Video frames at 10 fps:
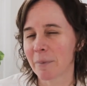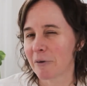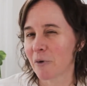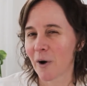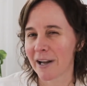
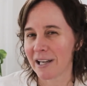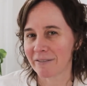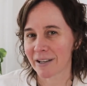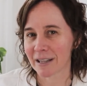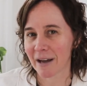before I
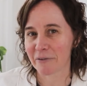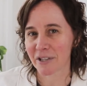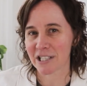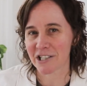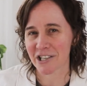even left the
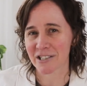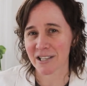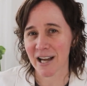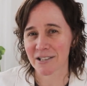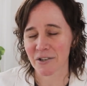teacher's
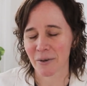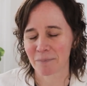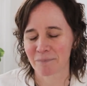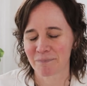classroom.